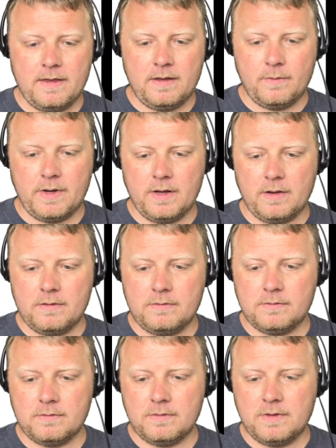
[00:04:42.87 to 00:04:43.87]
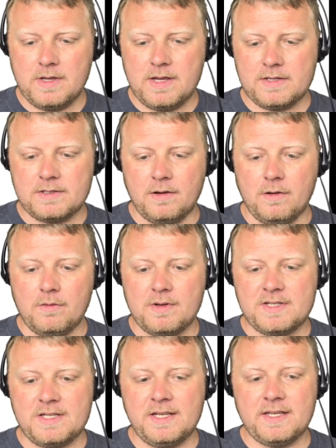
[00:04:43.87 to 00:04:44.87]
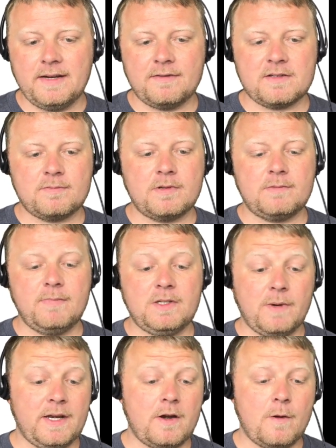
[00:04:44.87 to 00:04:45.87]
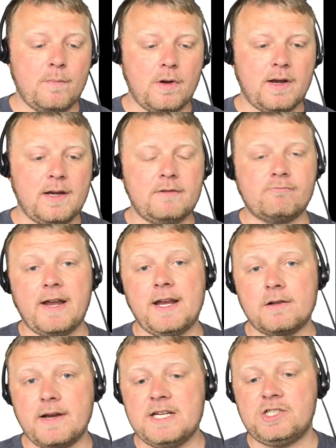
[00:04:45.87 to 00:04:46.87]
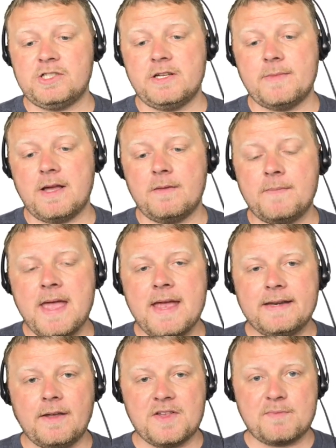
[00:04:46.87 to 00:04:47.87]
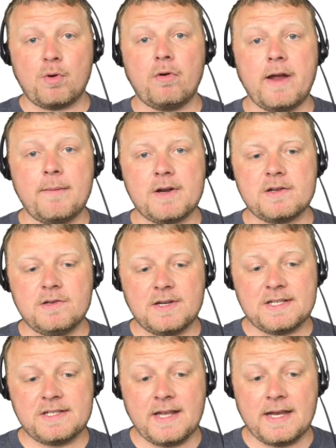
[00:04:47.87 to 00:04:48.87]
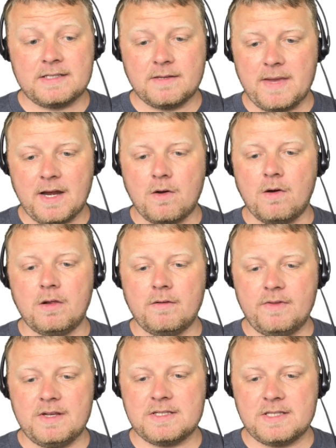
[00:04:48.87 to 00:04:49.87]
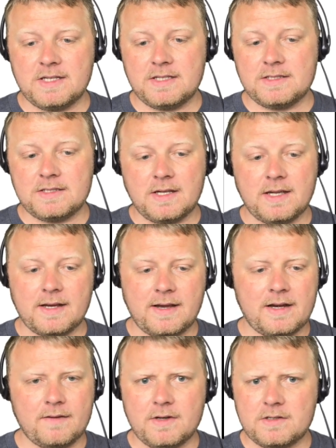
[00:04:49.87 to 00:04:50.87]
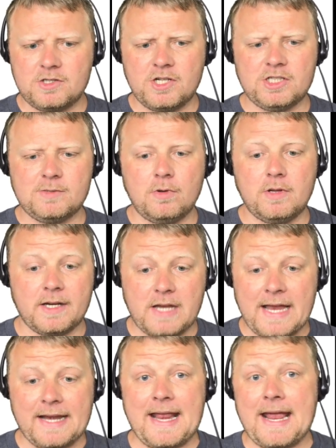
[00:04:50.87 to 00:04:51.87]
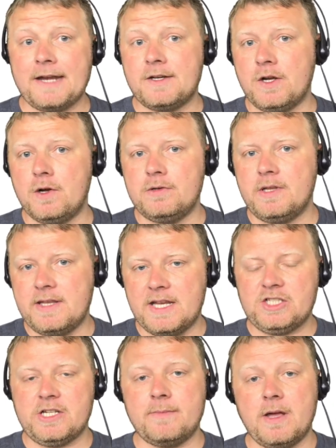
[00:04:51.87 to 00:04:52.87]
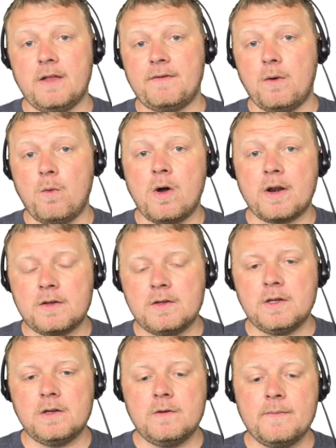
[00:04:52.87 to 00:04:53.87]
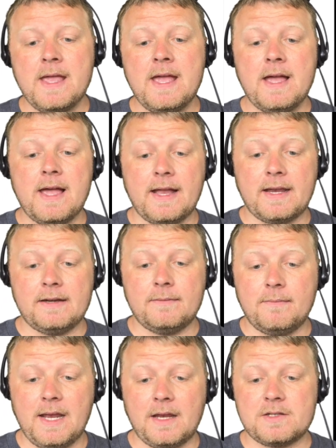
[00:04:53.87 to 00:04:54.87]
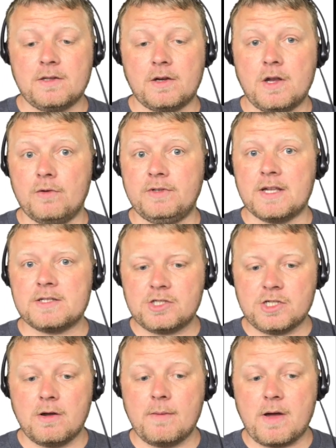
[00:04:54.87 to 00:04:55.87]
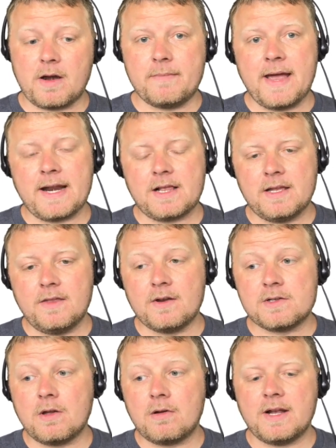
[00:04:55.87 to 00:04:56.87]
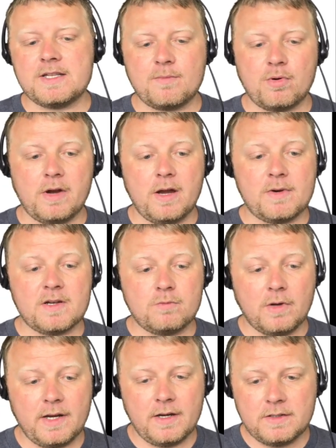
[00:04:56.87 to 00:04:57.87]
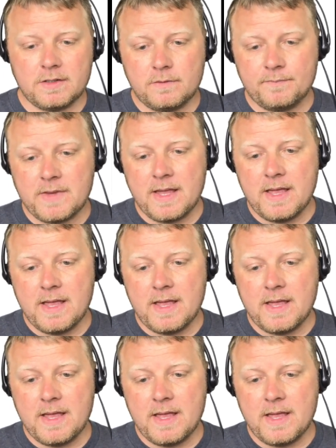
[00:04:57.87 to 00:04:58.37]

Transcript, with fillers: Here we go. So see the difference between notebook and regular HTML. Now there's parameters you can set to make all of these things kind of interchangeable. Like I can add code to the HTML if I wanted to. I can make it so the code doesn't show up automatically. There's all kinds of parameters we'll get into.